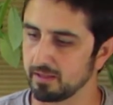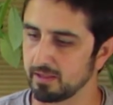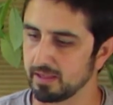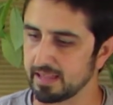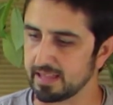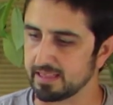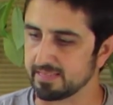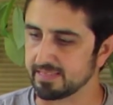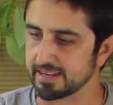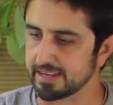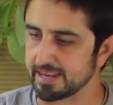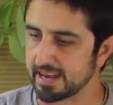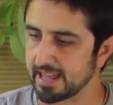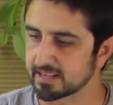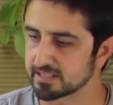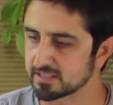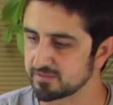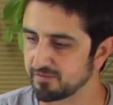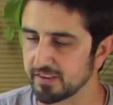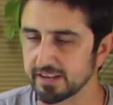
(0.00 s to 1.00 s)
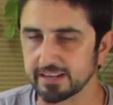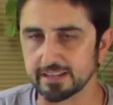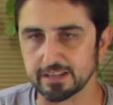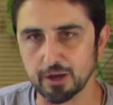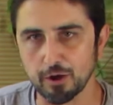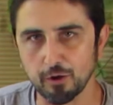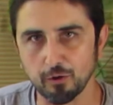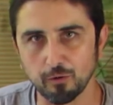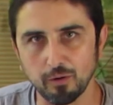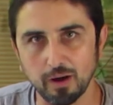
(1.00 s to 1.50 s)
In the next
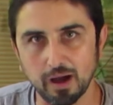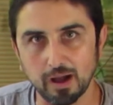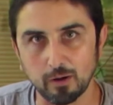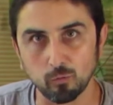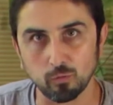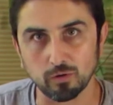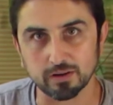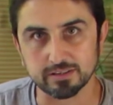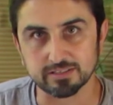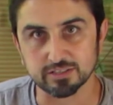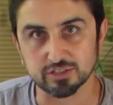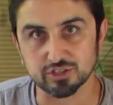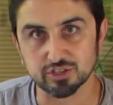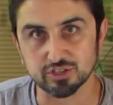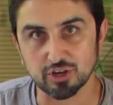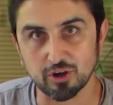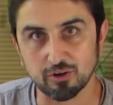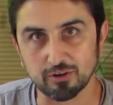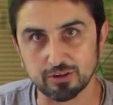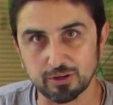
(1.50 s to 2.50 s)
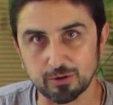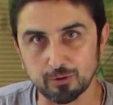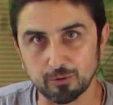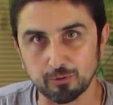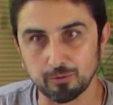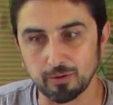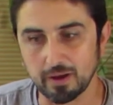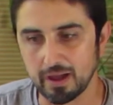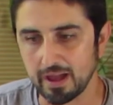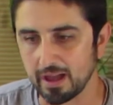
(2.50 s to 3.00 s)
video, I want to show
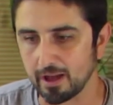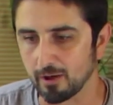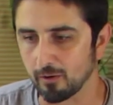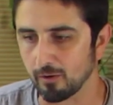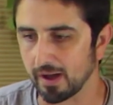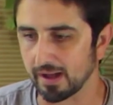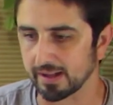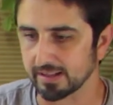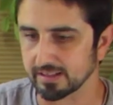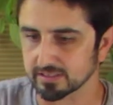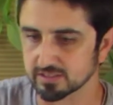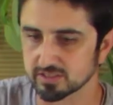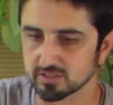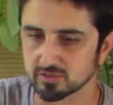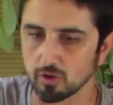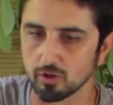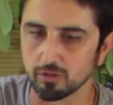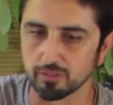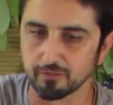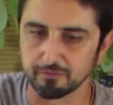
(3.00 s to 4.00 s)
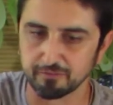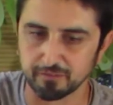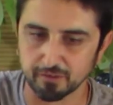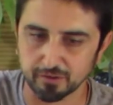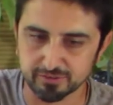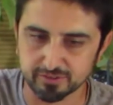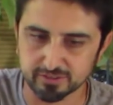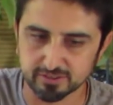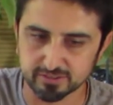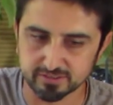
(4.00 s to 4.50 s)
you how I install the
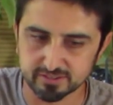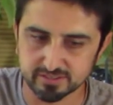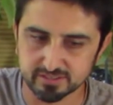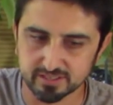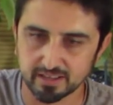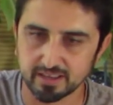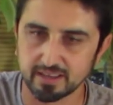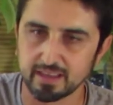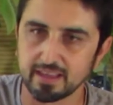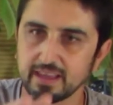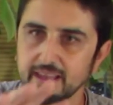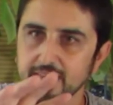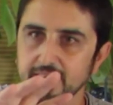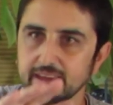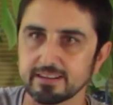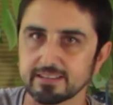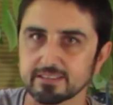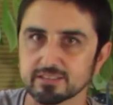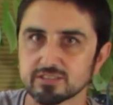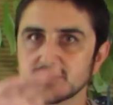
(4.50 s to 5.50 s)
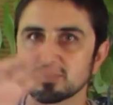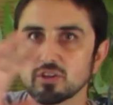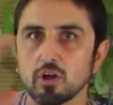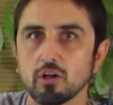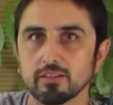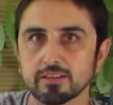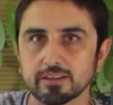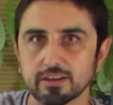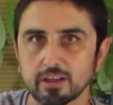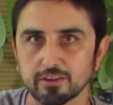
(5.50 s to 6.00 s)
filters and
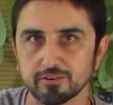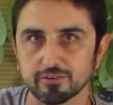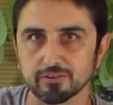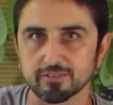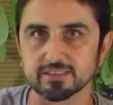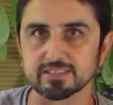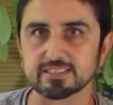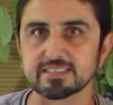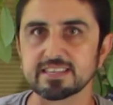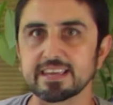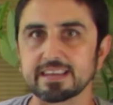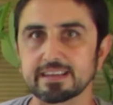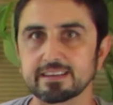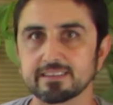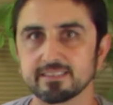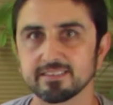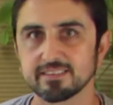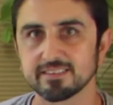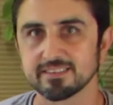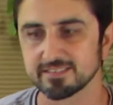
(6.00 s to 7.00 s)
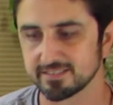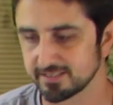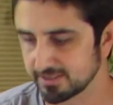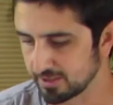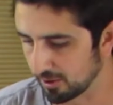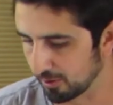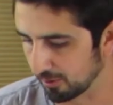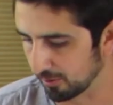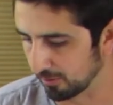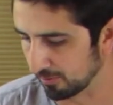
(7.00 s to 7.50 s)
install it under the sink.
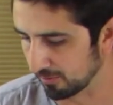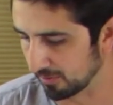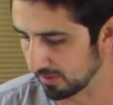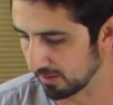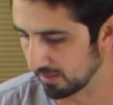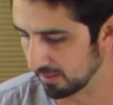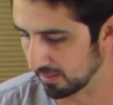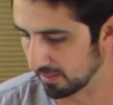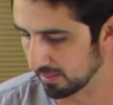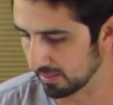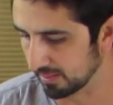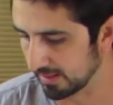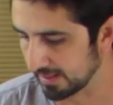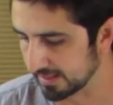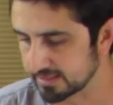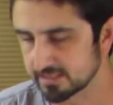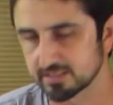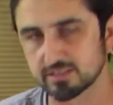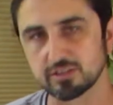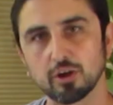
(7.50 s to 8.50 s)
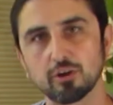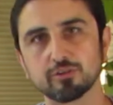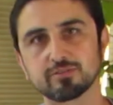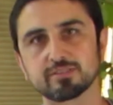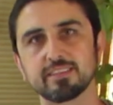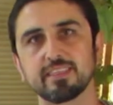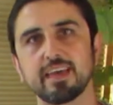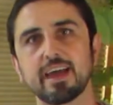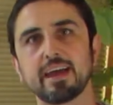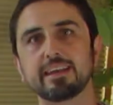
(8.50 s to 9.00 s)
So let's go
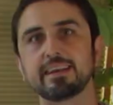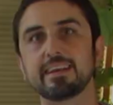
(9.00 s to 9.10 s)
to that